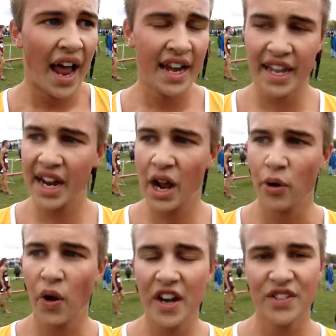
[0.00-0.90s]
I didn't get
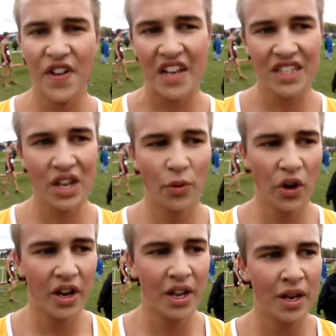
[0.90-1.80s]
out quite as fast as I
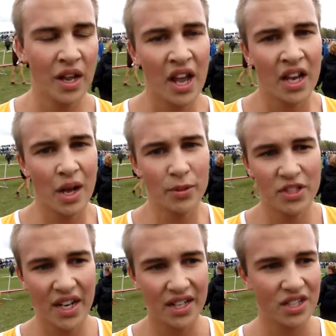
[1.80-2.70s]
wanted, a couple
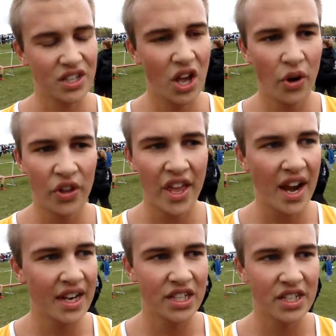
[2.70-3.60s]
seconds slow, and
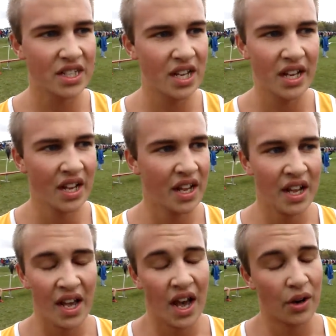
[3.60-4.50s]
then I just
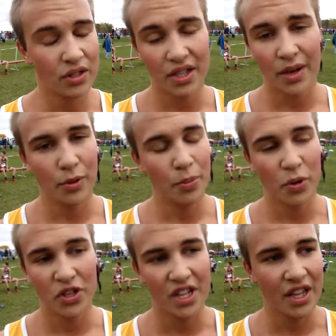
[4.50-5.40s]
wasn't able to
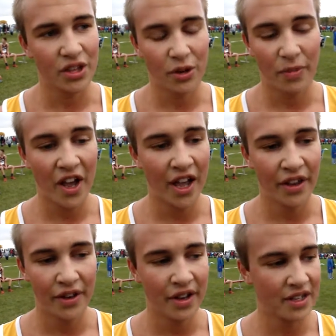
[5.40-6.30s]
push that third
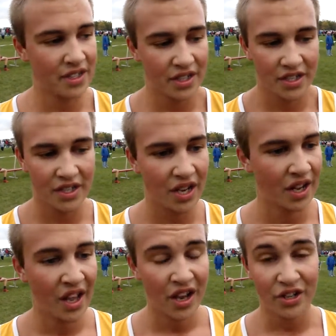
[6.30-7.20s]
mile, and that's just,
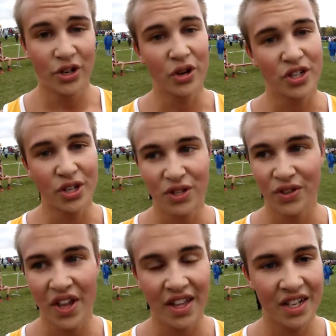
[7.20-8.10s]
there's no excuse for
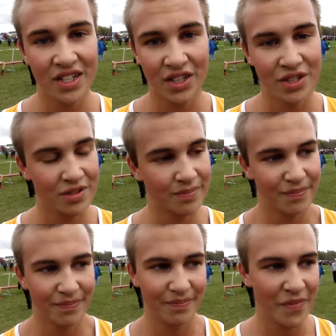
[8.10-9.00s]
that. That's just
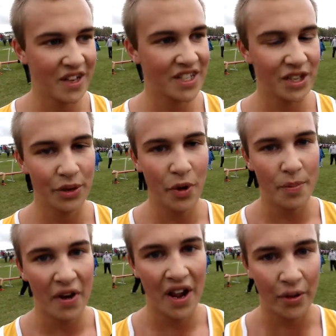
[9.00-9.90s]
basically
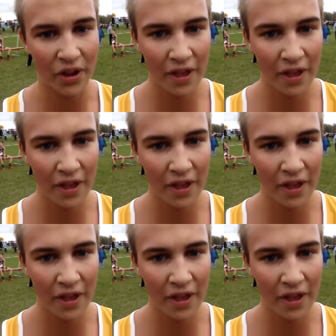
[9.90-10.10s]
Was, it, was the wet